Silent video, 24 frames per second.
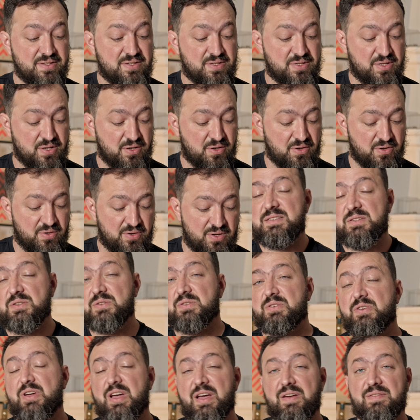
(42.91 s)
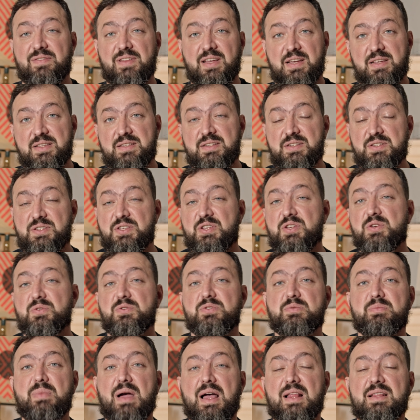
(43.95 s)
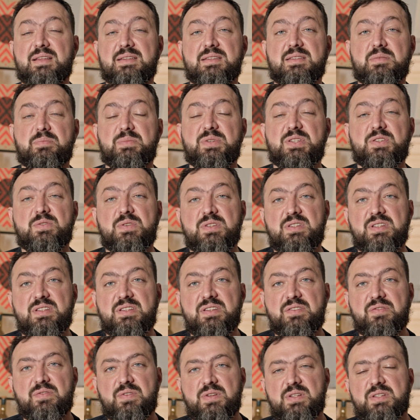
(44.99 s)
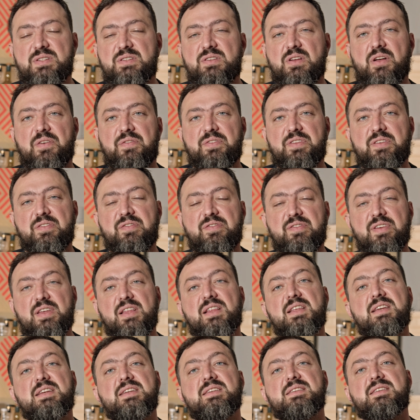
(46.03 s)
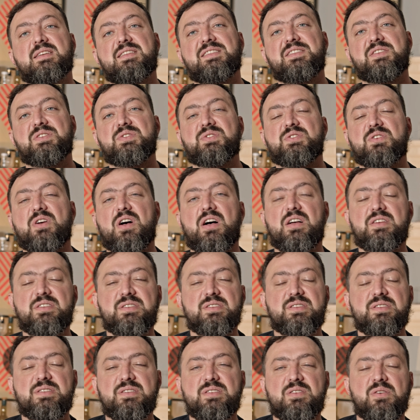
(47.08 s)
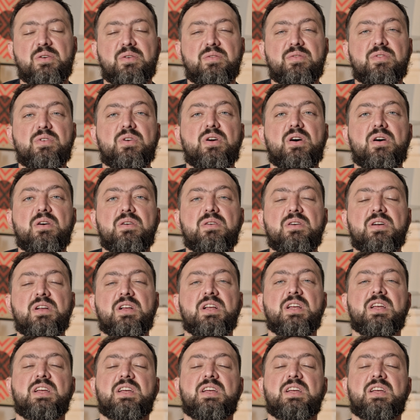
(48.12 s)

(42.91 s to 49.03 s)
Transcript: So you have like this huge balance between the difference of the fillings and the sauce overall.